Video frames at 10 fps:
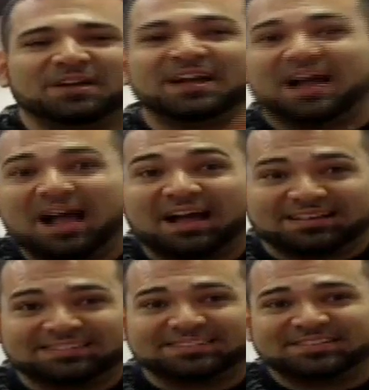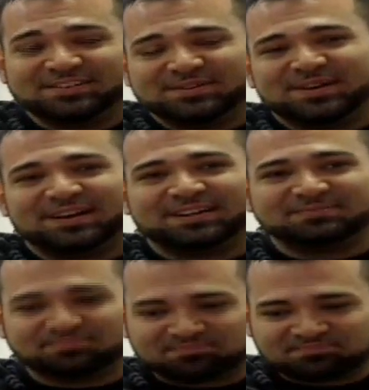asked to
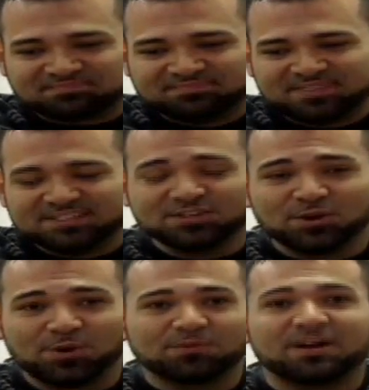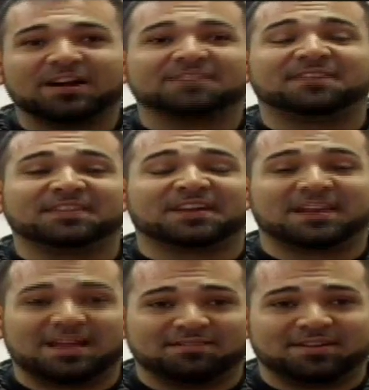go over how to find the
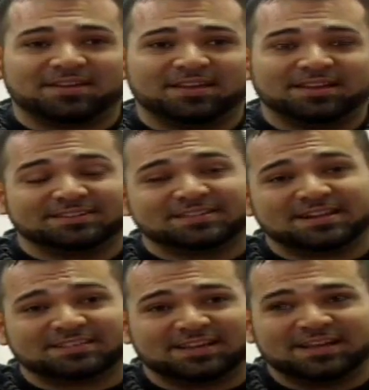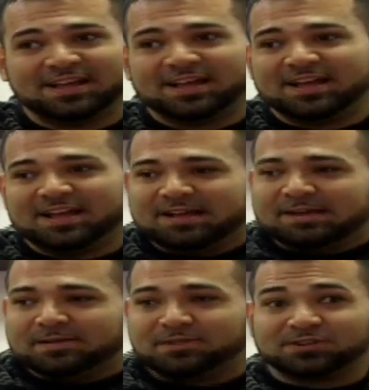clave in salsa.
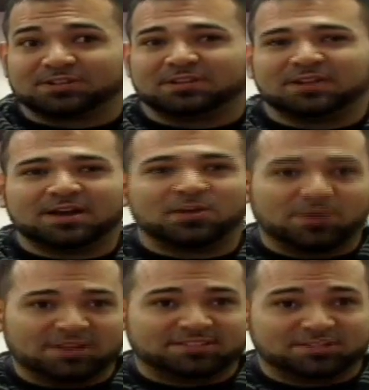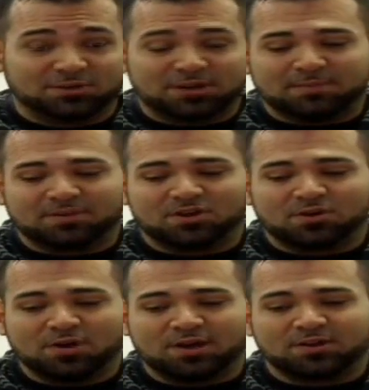There's a lot of ways to do it. I'm going to
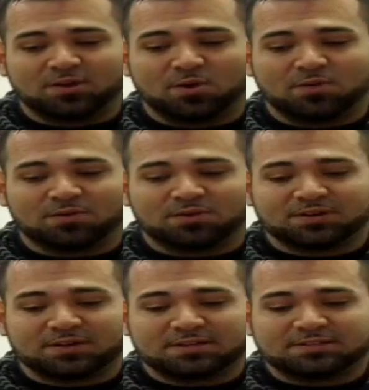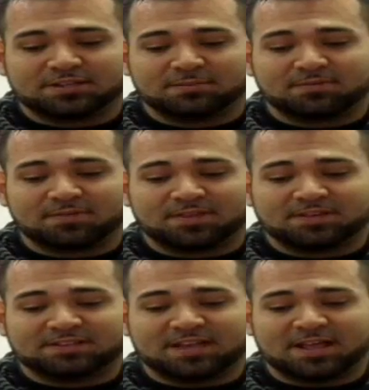go ahead and go over some of the
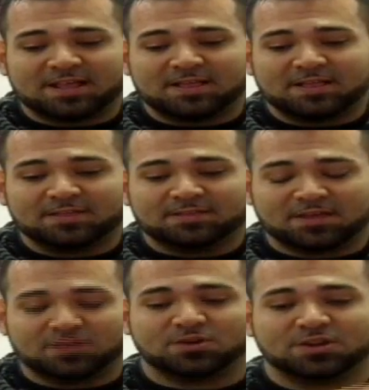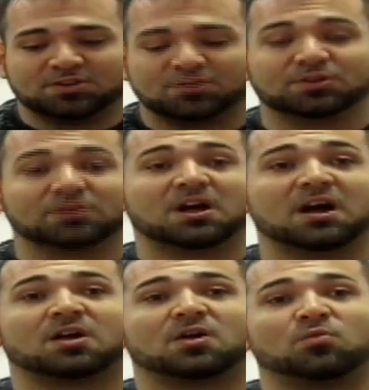things that you can do to
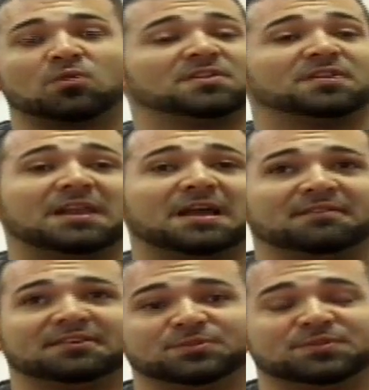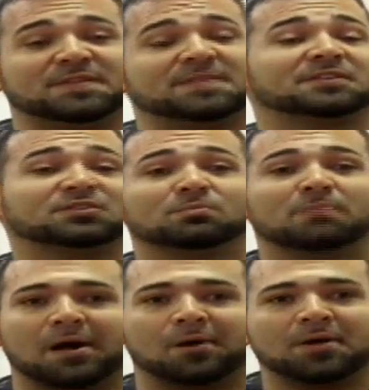lock where the clave is within the
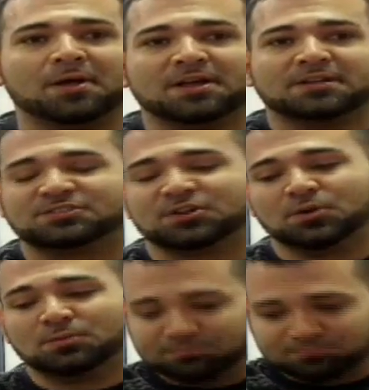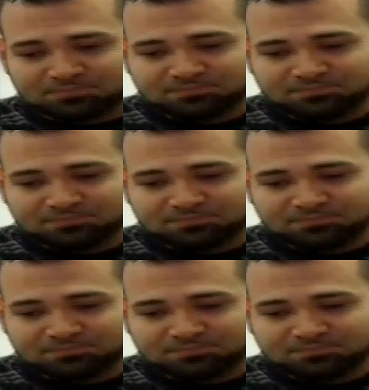tumbao. So